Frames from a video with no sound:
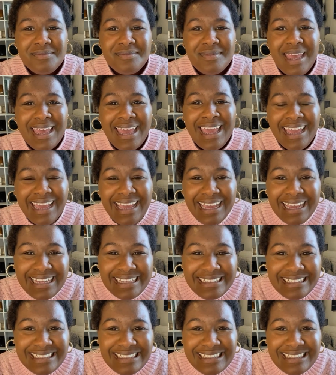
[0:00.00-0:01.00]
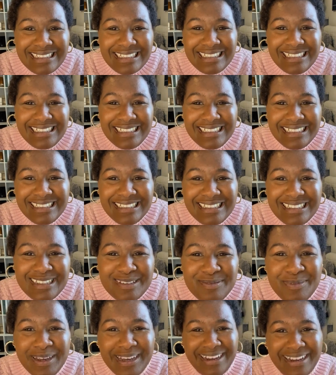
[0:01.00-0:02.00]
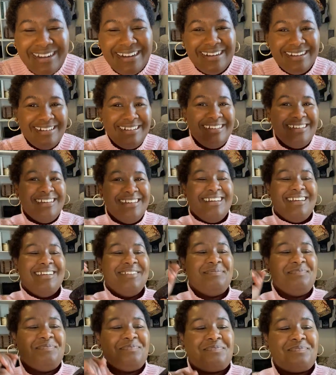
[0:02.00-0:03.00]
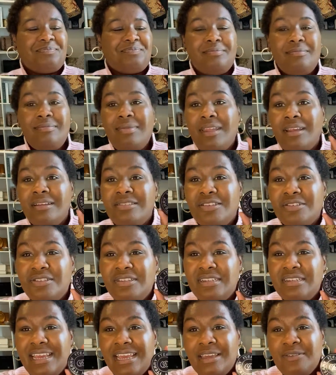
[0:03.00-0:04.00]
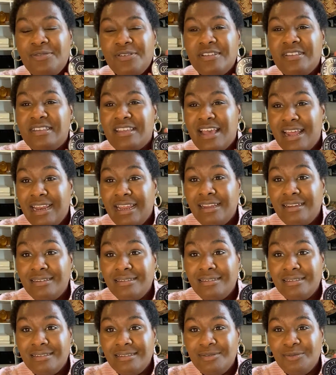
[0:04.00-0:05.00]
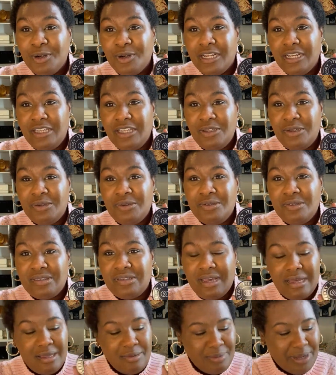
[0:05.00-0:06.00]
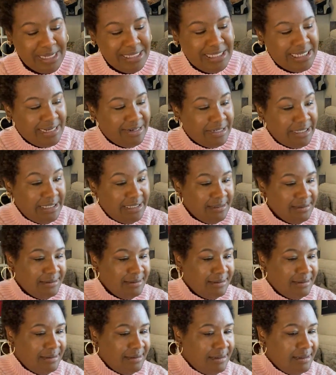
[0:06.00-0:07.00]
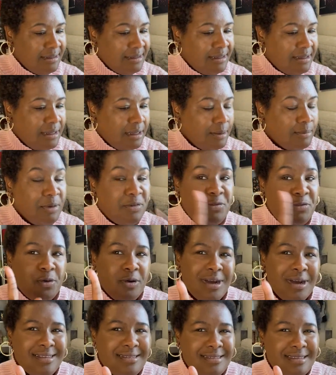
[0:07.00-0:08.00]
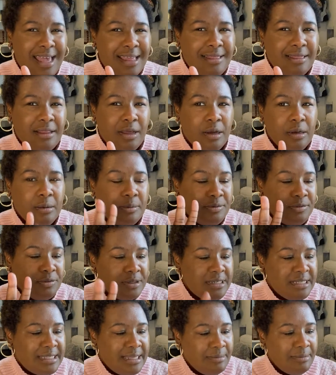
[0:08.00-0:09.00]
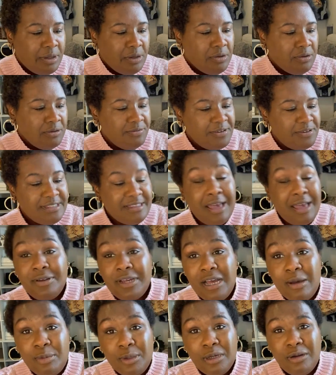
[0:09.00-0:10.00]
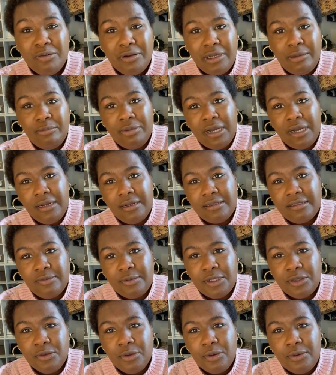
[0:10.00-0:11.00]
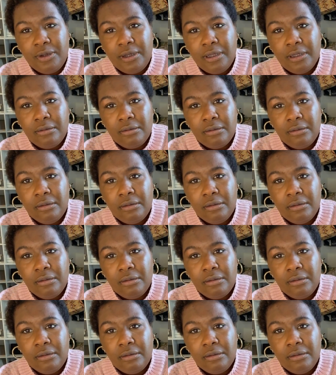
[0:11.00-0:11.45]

Hey, Lindsay Bear. So today for setting, we're gonna use by Terry. Before I set my whole face, I have a couple of cream products I want to throw on.